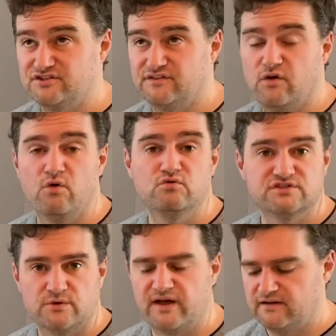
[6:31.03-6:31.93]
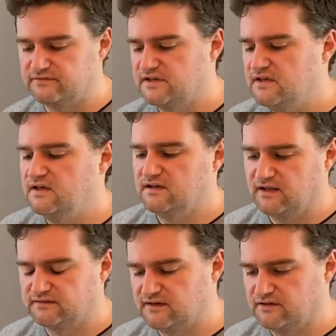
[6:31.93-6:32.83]
that also has
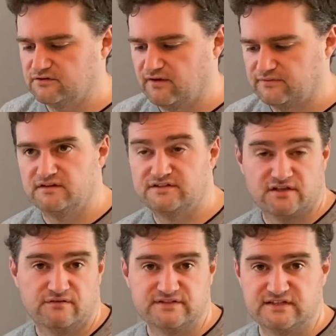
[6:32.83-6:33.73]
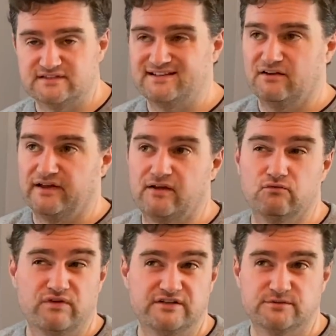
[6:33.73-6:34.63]
London Underground services like
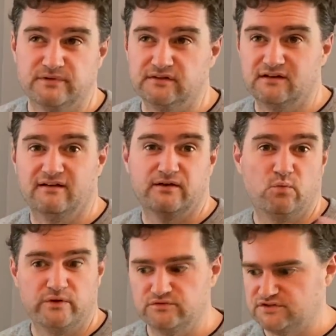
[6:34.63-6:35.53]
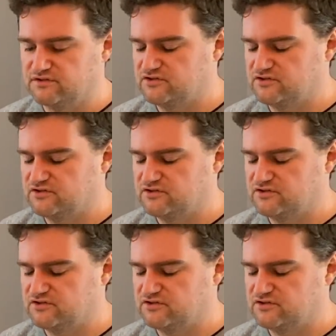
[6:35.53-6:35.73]
Richmond, like Willesden